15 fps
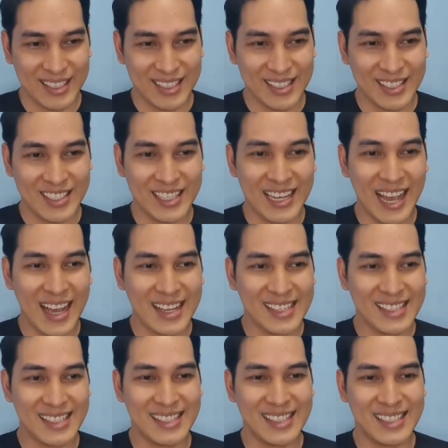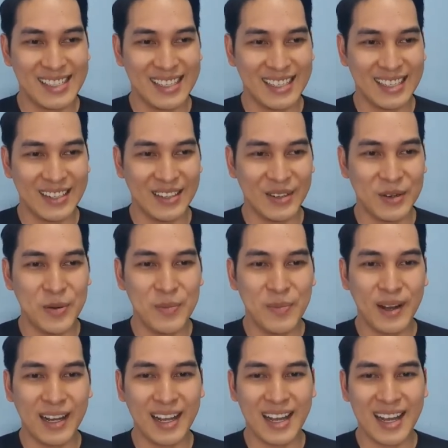she has,
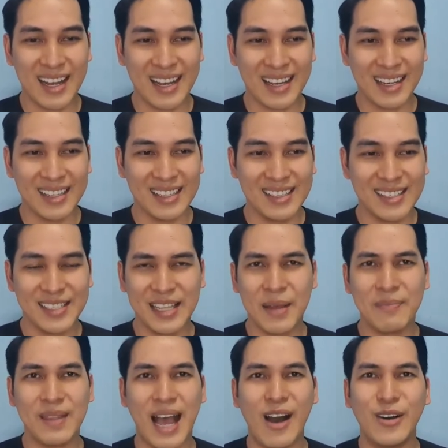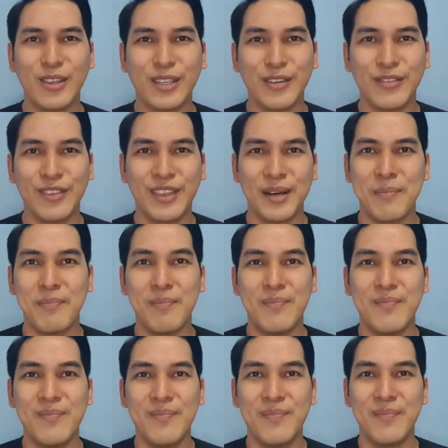kumbaga, stepped out of the
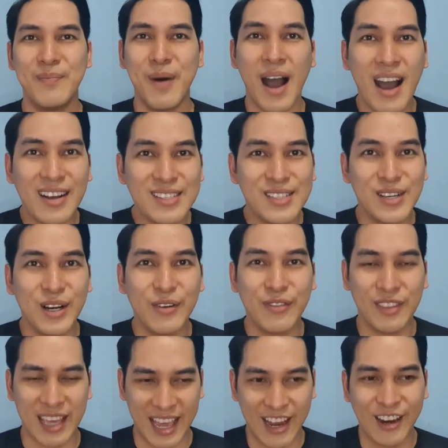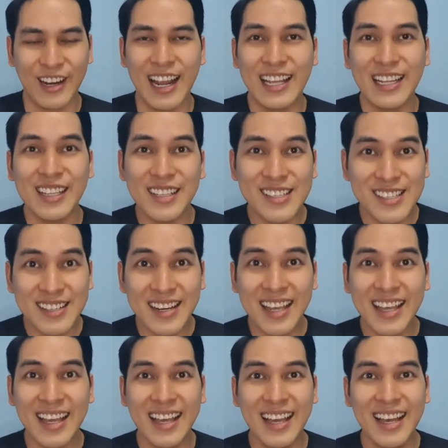box of the airline industry.
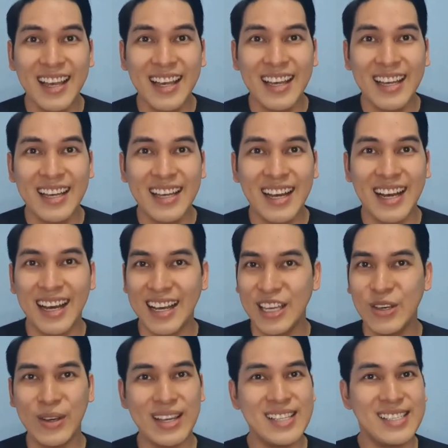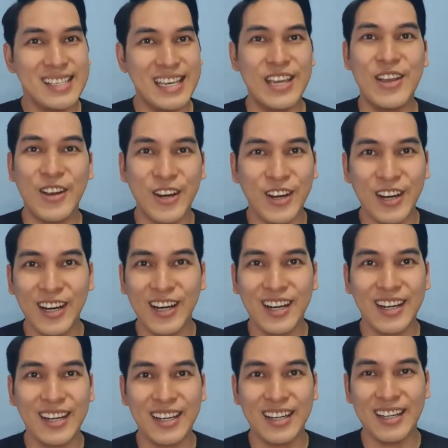You can see
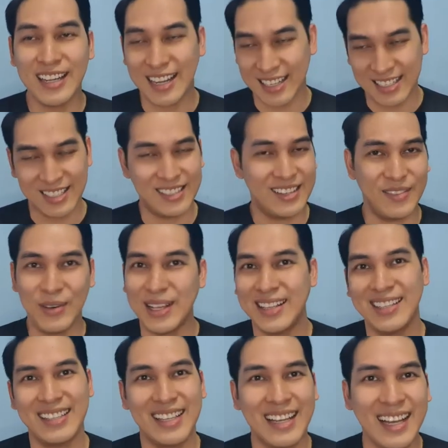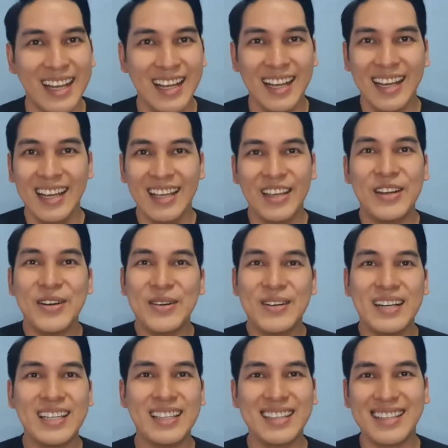her, well, you know
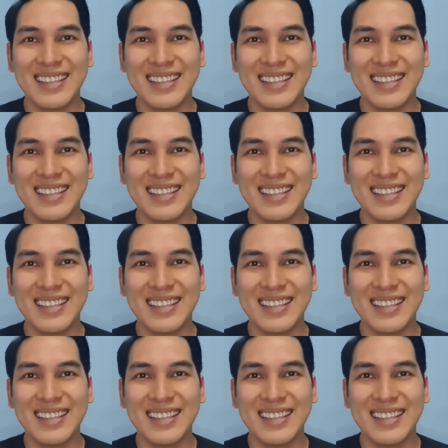what?